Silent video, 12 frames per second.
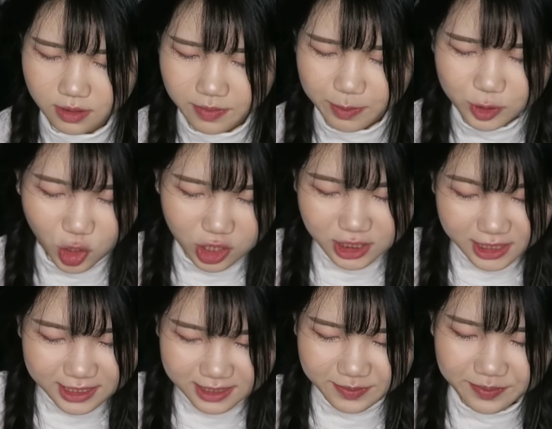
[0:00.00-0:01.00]
maybe chocolate?
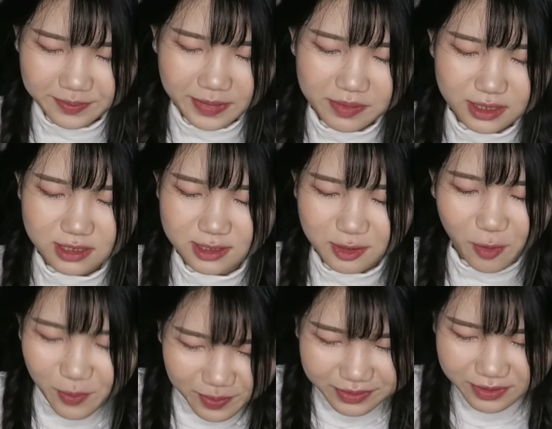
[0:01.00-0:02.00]
Maybe
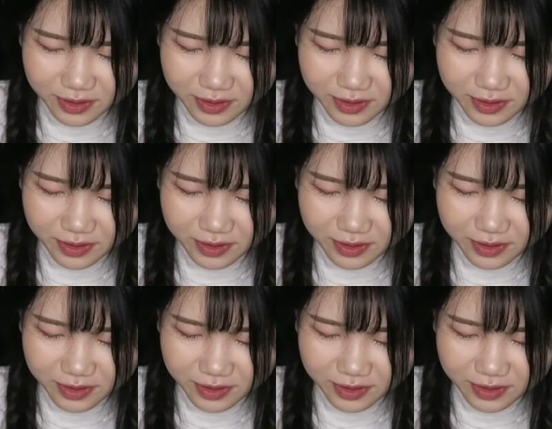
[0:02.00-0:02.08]
soap?